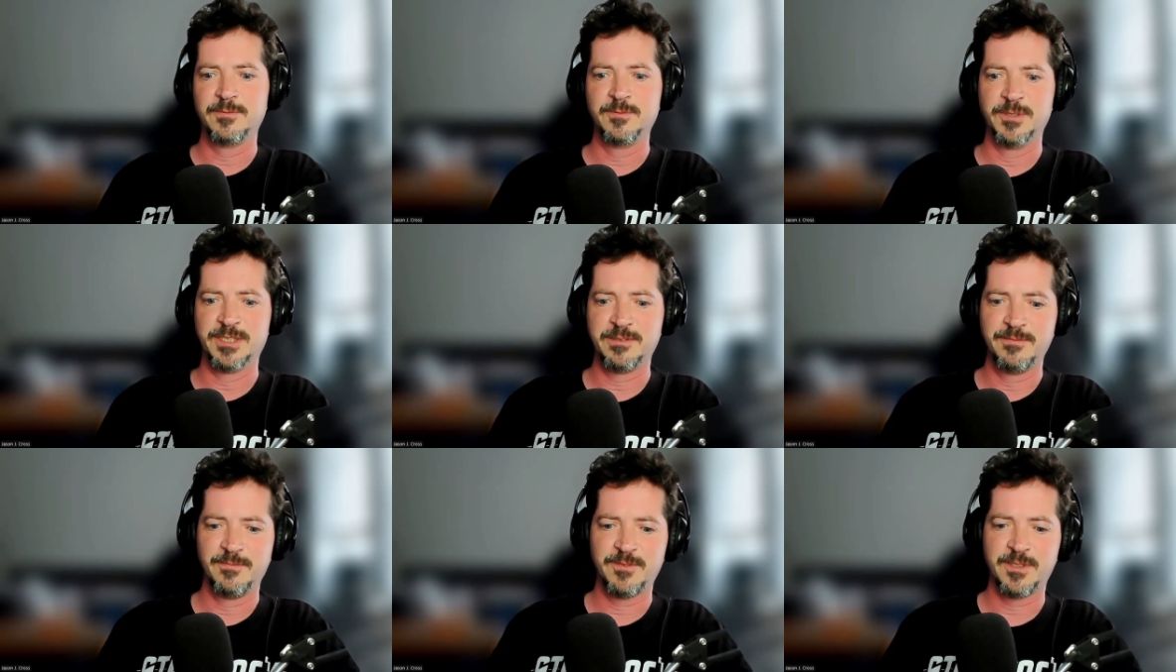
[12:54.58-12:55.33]
we
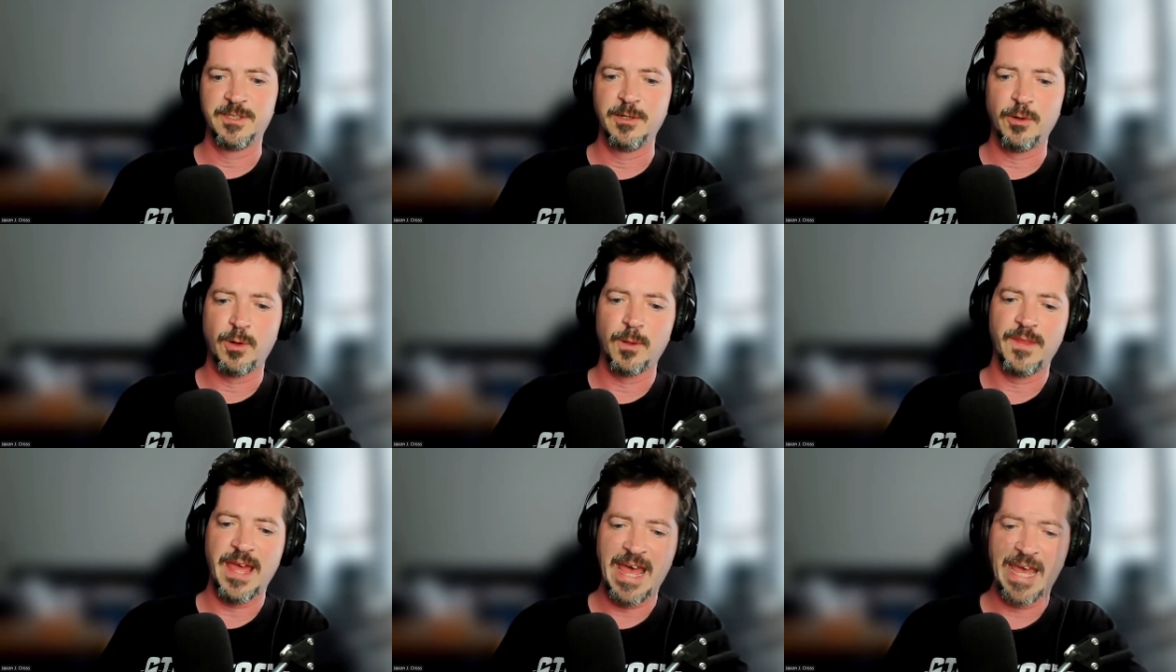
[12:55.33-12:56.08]
see all
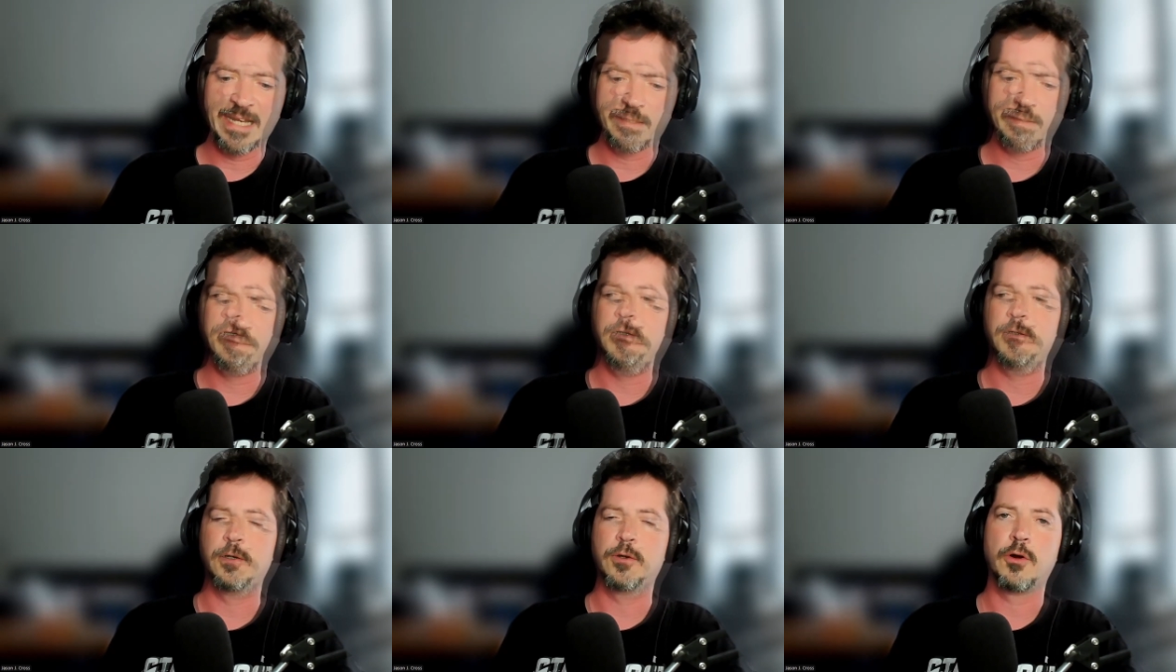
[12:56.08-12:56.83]
of that.
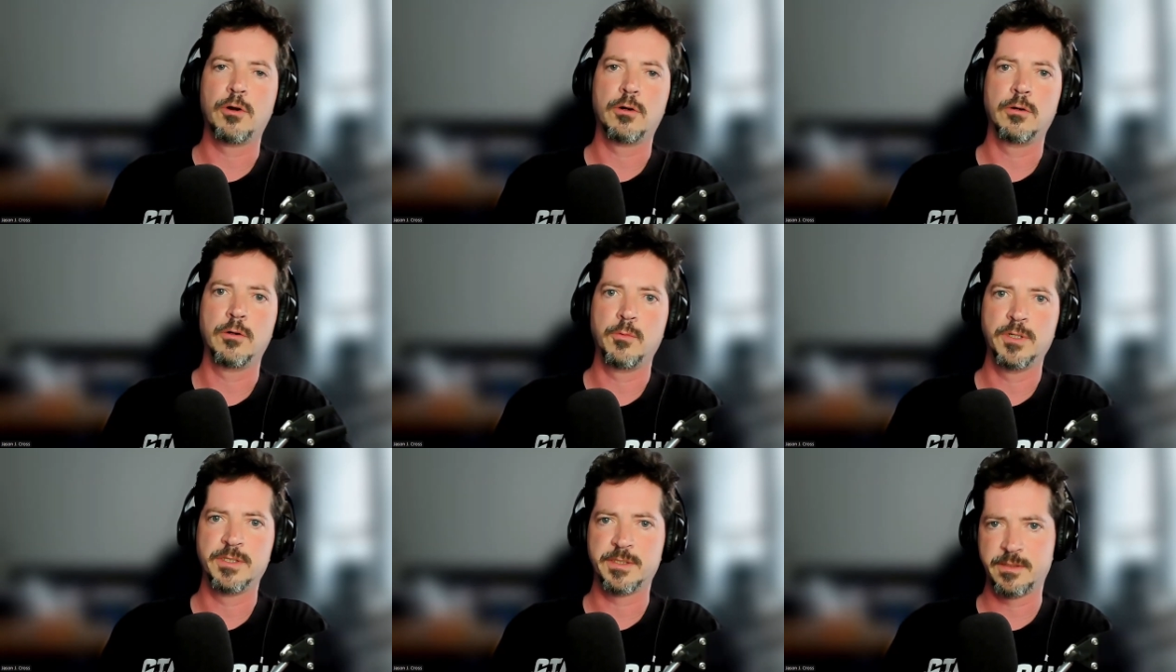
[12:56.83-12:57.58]
Kokoro
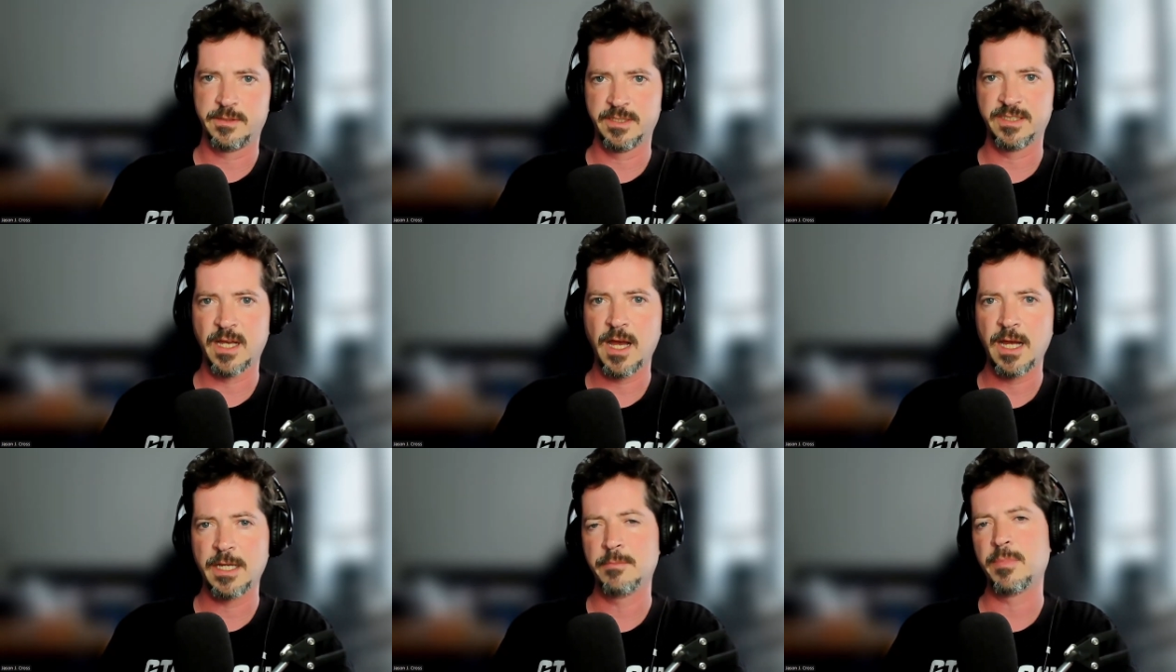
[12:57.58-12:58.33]
was
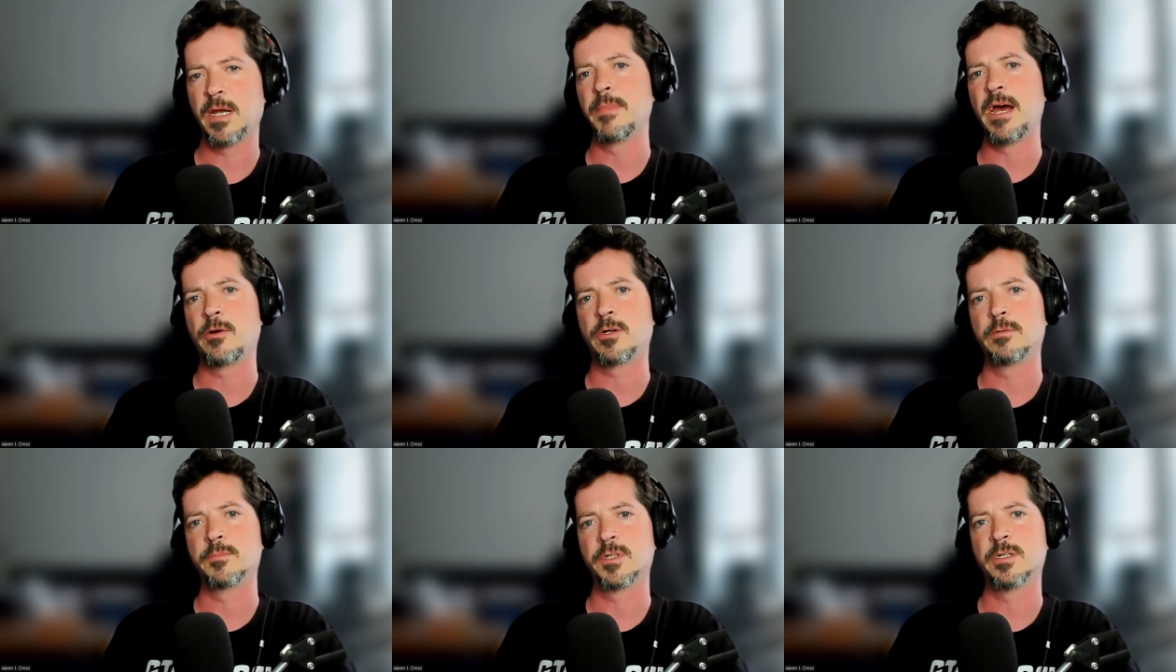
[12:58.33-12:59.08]
designed by
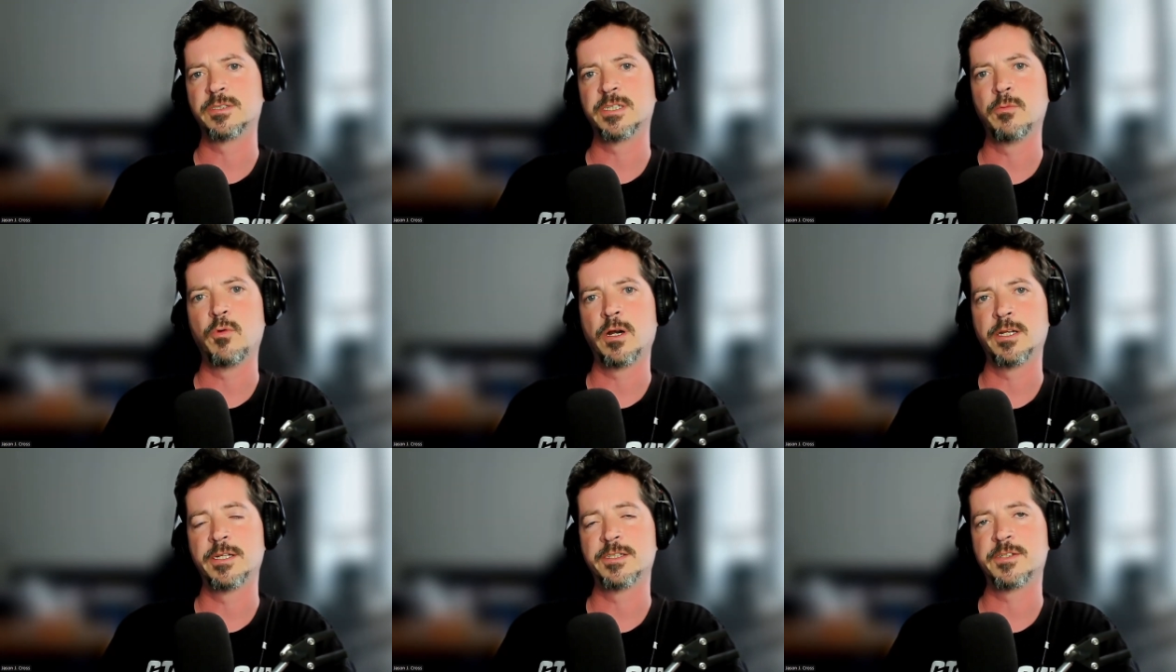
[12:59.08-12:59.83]
Malcolm because he
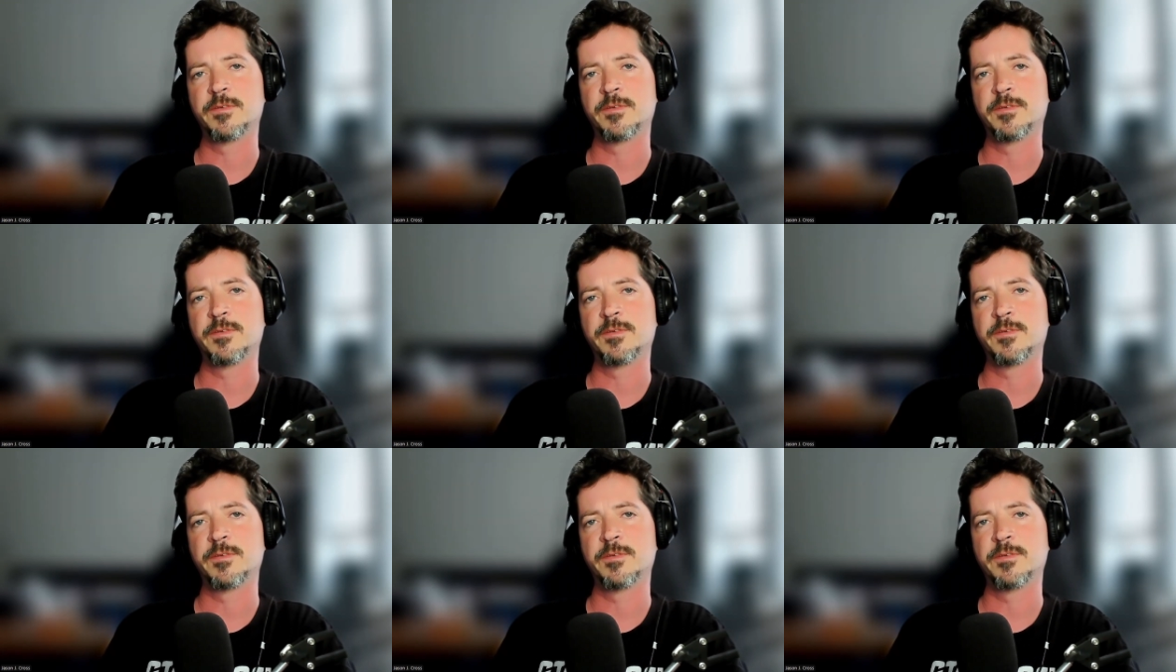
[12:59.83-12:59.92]
wanted it